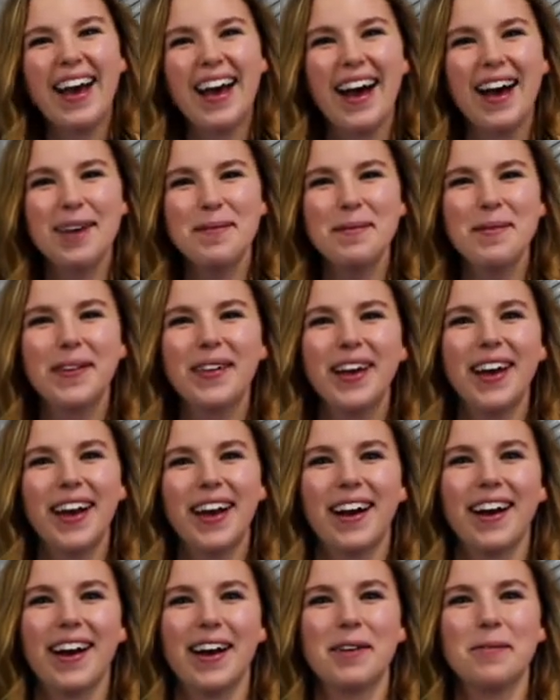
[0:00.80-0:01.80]
I'm
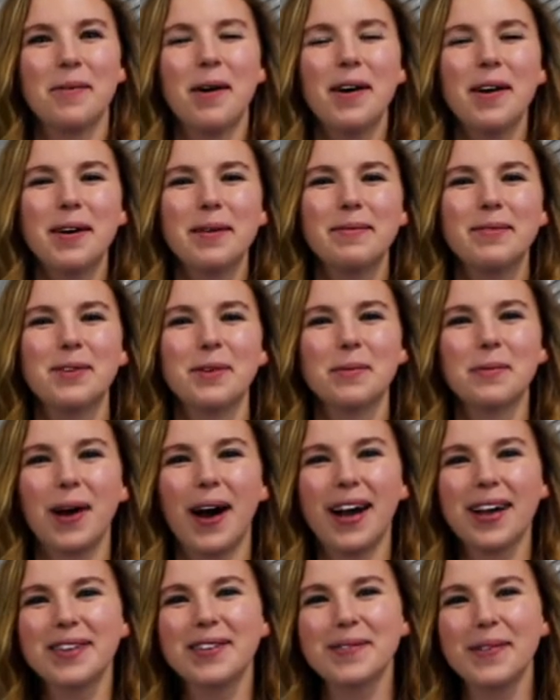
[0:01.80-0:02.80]
Claire and welcome to
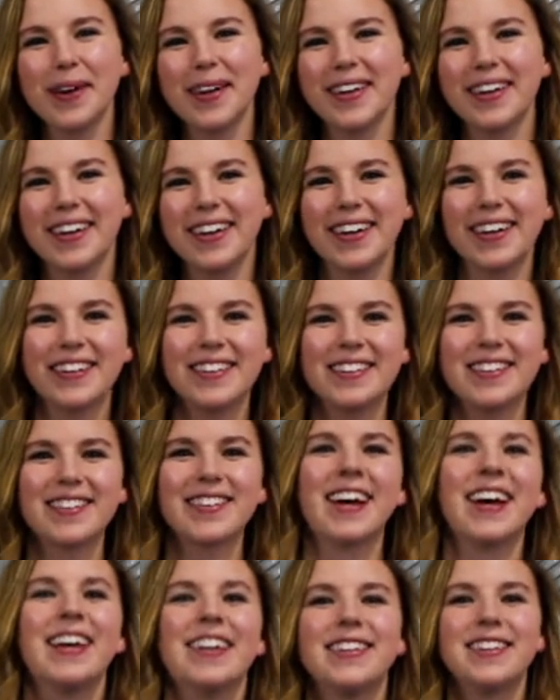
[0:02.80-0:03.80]
Wise Wonders.
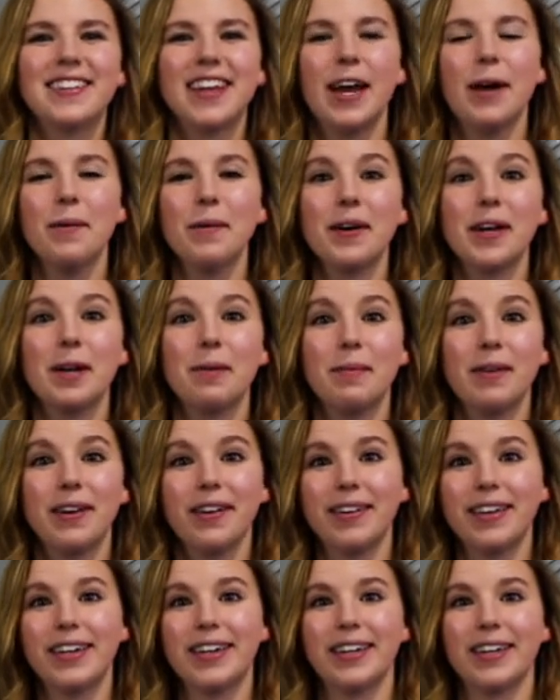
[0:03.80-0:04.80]
Today we're going to be
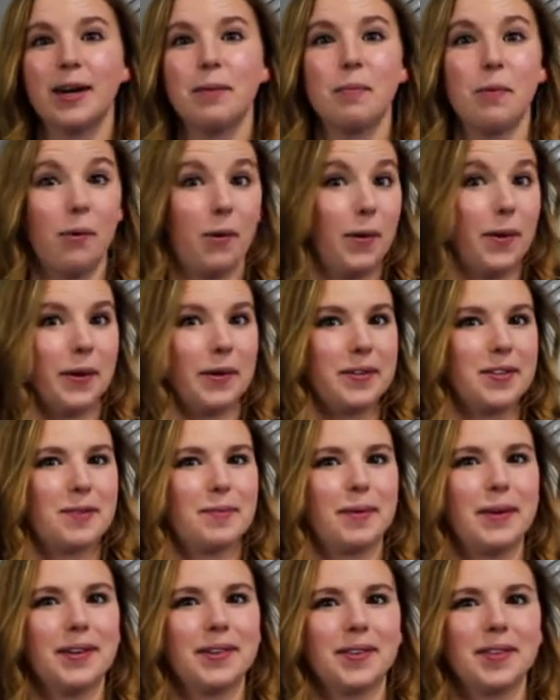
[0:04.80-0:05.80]
cleaning up oil
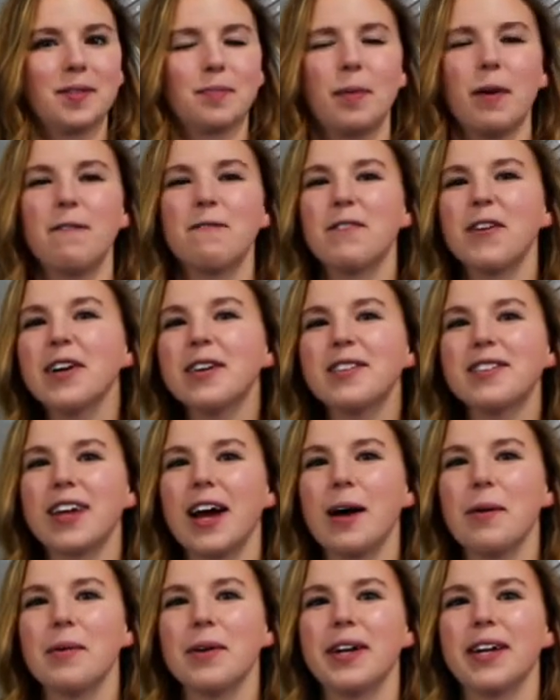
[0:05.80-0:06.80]
spills, but first
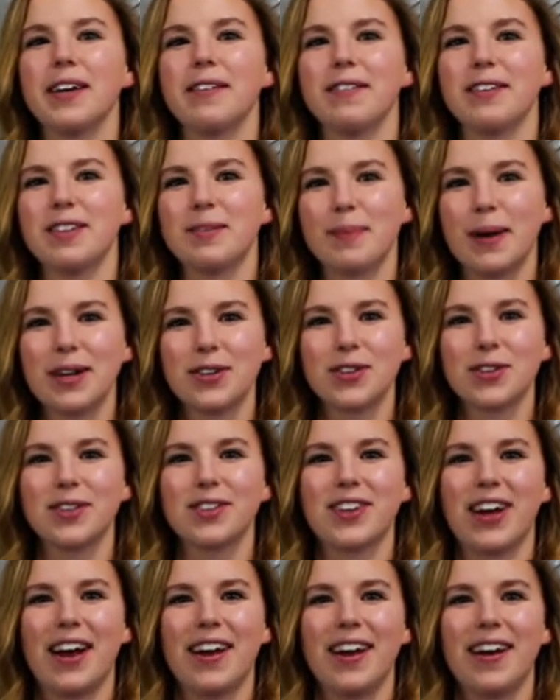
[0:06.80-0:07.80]
I want to give a special
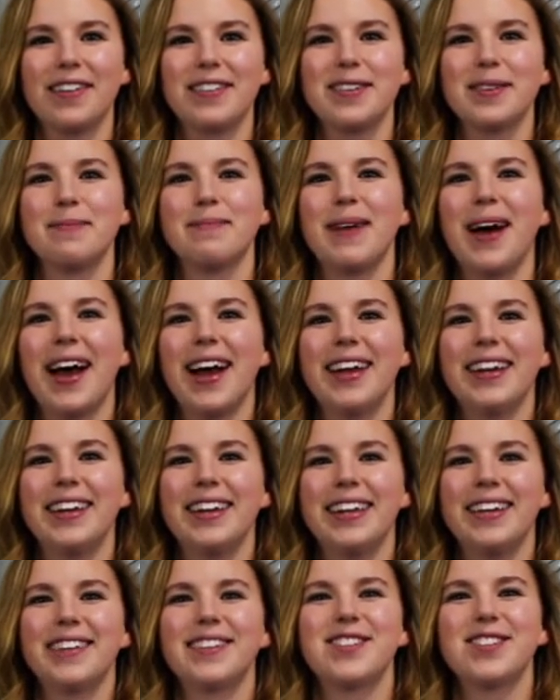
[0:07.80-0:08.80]
shout out to my
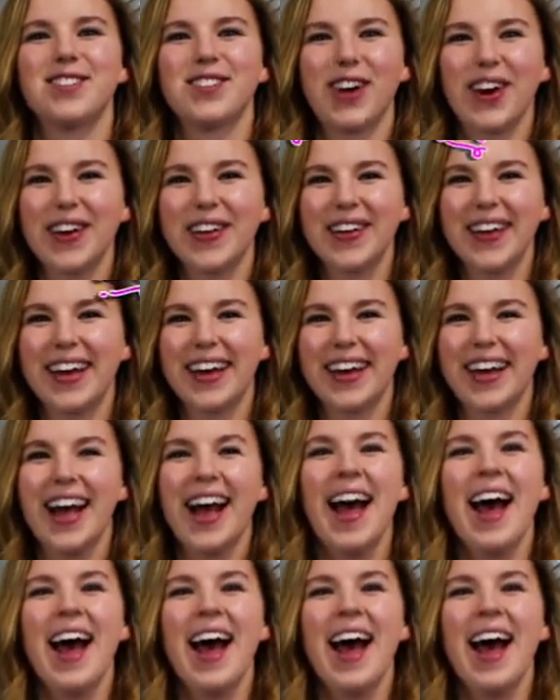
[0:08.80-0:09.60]
niece Charlotte.